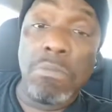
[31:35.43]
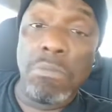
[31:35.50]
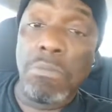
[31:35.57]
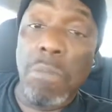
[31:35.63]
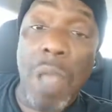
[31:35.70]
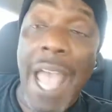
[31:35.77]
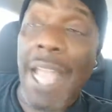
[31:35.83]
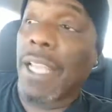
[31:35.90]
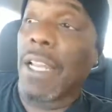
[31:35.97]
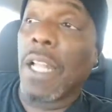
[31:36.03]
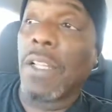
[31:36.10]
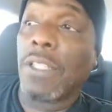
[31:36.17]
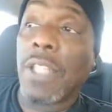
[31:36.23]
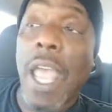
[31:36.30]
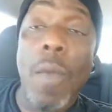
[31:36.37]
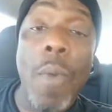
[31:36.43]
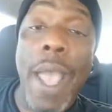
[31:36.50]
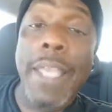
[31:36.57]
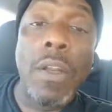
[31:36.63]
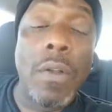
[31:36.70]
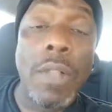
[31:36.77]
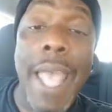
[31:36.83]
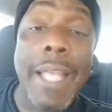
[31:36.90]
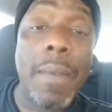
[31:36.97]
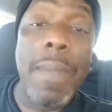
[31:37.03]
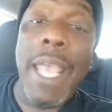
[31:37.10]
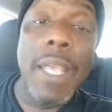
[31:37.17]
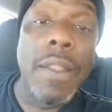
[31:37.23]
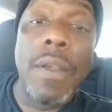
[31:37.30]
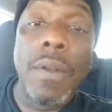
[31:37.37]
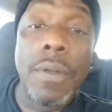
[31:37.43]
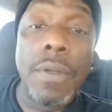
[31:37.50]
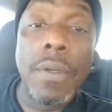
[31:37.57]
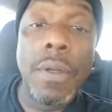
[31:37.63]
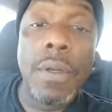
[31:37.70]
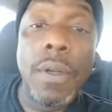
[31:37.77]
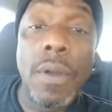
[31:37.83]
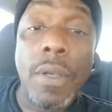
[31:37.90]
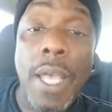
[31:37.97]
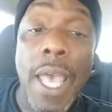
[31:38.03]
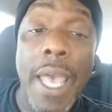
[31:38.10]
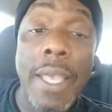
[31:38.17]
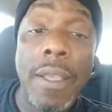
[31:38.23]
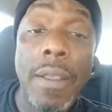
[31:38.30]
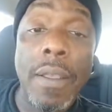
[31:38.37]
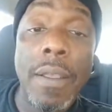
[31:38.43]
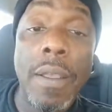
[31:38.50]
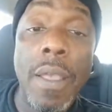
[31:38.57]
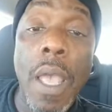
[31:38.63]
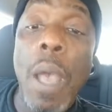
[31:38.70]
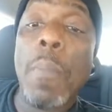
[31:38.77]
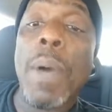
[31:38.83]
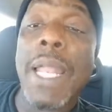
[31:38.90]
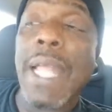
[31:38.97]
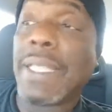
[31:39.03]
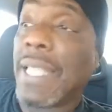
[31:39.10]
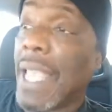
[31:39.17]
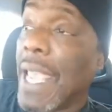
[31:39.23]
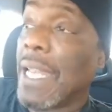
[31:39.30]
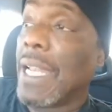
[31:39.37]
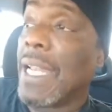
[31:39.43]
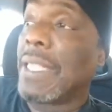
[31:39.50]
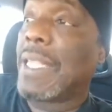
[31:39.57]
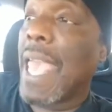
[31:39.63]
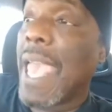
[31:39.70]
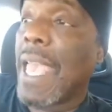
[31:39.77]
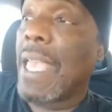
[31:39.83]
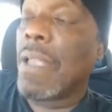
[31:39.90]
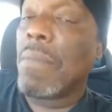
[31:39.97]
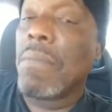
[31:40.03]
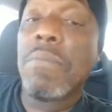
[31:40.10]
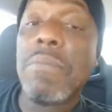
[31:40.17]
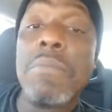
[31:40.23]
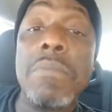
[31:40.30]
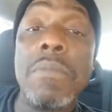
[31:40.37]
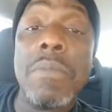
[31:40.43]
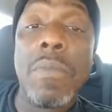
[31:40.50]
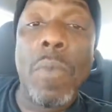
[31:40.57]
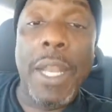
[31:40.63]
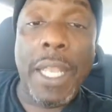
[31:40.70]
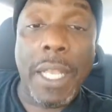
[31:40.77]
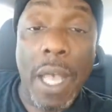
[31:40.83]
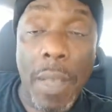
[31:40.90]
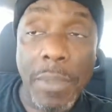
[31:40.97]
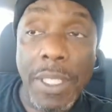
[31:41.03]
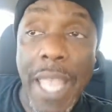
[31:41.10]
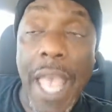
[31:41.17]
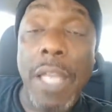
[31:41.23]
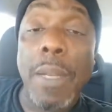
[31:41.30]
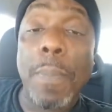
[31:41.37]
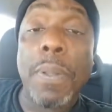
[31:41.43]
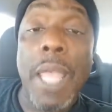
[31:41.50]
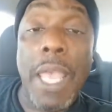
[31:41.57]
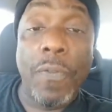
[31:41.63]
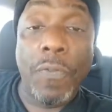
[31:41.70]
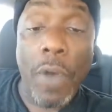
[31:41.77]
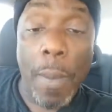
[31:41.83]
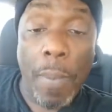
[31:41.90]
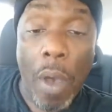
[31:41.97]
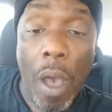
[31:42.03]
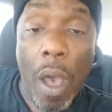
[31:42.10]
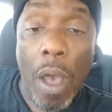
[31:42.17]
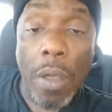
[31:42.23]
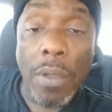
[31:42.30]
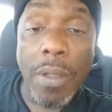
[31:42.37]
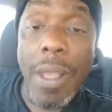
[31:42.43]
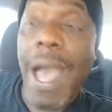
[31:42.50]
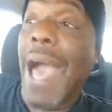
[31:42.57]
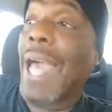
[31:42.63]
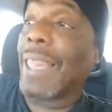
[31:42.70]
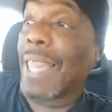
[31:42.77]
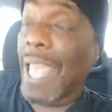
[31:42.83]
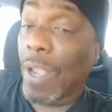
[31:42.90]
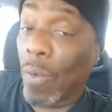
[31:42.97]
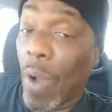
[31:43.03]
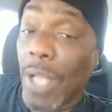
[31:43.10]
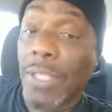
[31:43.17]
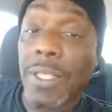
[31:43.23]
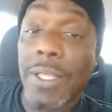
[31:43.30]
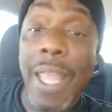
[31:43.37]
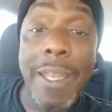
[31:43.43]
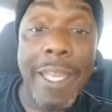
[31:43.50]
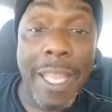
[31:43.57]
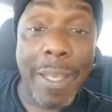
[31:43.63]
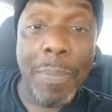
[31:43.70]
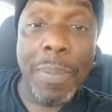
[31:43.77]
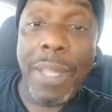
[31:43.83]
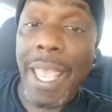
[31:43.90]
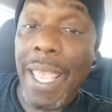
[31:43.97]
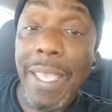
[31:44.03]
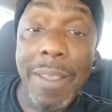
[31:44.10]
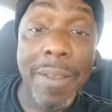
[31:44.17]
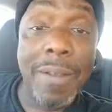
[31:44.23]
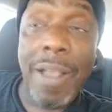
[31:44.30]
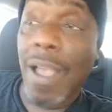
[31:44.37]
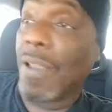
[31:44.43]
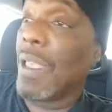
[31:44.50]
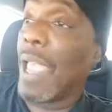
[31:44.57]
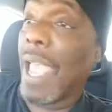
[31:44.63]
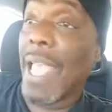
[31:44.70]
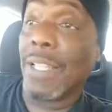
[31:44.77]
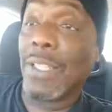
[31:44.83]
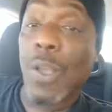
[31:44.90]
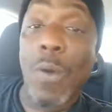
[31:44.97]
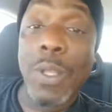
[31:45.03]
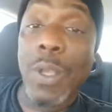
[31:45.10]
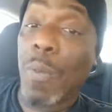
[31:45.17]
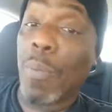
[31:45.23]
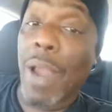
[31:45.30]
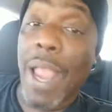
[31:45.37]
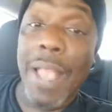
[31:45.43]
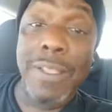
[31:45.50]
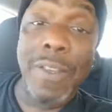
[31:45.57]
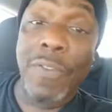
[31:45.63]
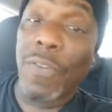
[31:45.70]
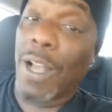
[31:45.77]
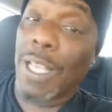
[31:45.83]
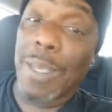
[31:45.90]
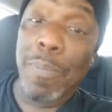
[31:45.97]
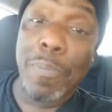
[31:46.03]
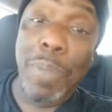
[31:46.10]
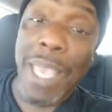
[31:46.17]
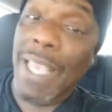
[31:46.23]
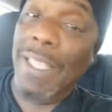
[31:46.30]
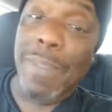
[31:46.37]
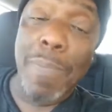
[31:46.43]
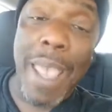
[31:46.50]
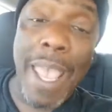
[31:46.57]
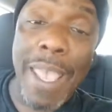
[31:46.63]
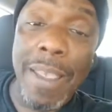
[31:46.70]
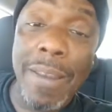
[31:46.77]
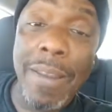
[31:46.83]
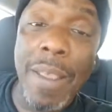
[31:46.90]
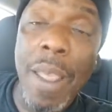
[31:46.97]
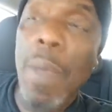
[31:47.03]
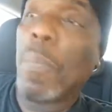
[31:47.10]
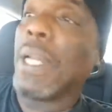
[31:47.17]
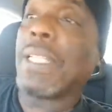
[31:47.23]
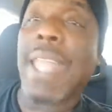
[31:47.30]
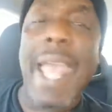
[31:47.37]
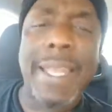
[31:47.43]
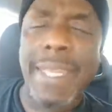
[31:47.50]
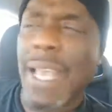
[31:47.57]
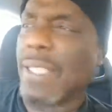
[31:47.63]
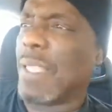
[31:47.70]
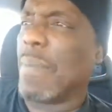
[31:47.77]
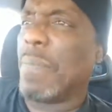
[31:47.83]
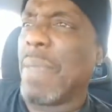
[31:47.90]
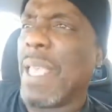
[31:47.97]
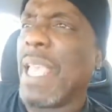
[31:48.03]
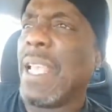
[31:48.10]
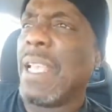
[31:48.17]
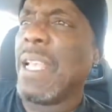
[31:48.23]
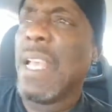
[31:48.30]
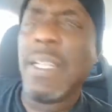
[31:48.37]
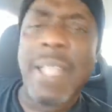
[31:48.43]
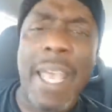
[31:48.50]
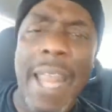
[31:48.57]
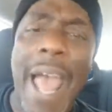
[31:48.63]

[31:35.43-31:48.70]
I can understand why you don't like them either, okay? But at the end of the day, when it comes down to playing football, I like watching that nigga play. Antonio Brown's a fucking beast, man. But that doesn't mean that